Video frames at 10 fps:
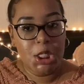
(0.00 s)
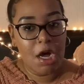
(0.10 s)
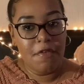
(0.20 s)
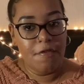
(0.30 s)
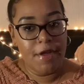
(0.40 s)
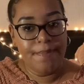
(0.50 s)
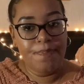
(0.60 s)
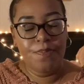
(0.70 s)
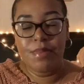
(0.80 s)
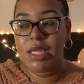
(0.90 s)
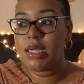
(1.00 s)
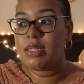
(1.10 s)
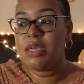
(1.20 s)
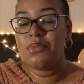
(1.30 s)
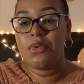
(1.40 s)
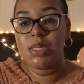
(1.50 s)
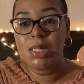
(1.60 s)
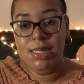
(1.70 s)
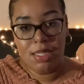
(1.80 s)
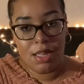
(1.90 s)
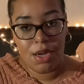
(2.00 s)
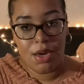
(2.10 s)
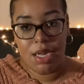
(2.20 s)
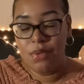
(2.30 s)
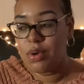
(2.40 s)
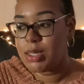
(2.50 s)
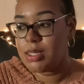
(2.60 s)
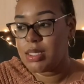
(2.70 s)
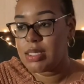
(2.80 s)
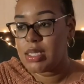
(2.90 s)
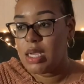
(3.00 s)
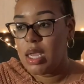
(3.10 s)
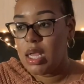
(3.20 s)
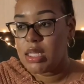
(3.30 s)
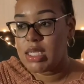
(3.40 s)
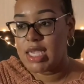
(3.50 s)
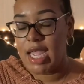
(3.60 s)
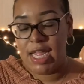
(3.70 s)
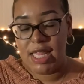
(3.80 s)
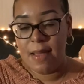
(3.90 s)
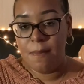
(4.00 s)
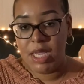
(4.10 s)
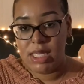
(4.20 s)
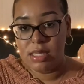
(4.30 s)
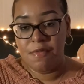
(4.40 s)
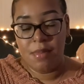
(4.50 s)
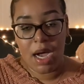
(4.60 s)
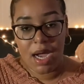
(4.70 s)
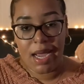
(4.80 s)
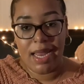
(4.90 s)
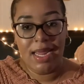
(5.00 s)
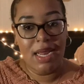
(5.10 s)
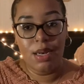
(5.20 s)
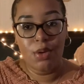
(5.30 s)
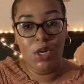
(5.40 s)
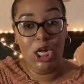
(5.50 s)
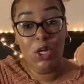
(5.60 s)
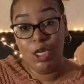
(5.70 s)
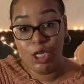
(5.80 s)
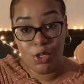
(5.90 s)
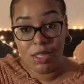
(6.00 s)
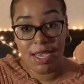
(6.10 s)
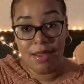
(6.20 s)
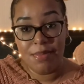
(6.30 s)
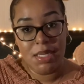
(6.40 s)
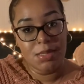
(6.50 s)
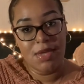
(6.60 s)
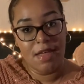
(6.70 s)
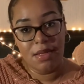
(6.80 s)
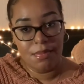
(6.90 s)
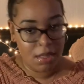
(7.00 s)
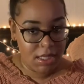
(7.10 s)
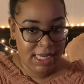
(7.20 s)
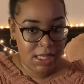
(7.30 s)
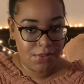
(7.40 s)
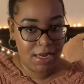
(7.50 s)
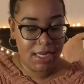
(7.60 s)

off of it, because he wants us to learn. He wants us to gain that peace of mind, and we can only do that because we have the ability to read.